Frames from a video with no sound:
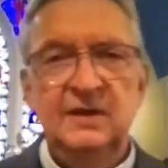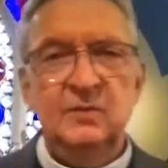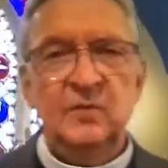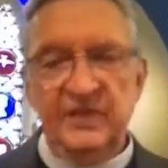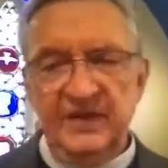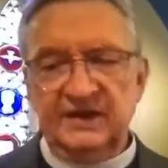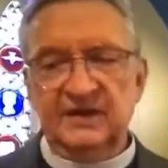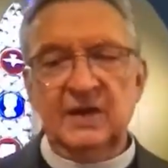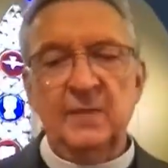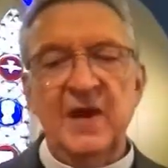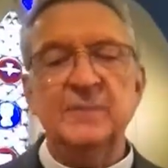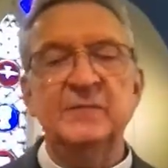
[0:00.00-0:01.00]
We think the
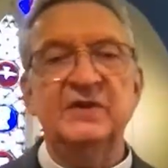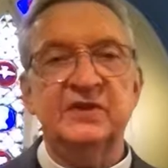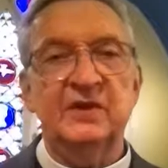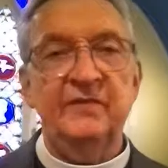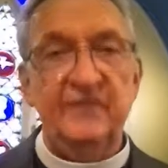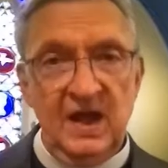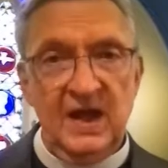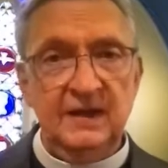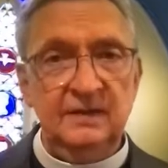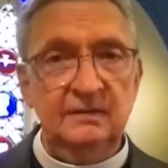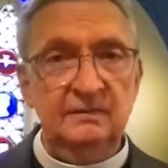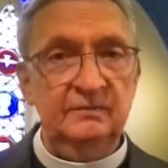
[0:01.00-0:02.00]
commandments are
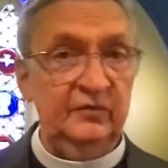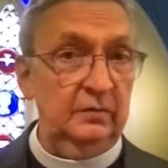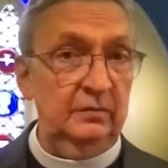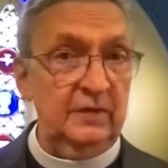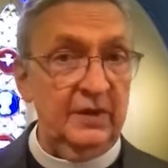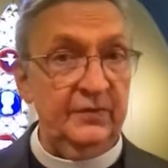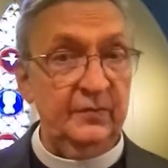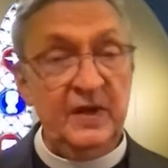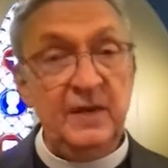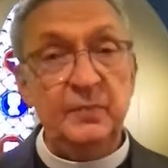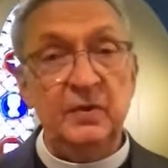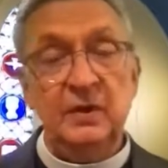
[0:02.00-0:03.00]
fine for other
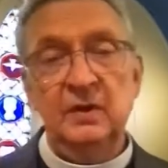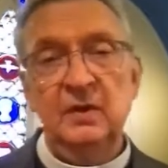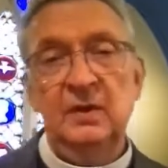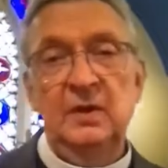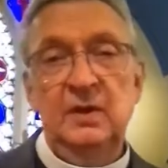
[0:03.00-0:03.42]
people,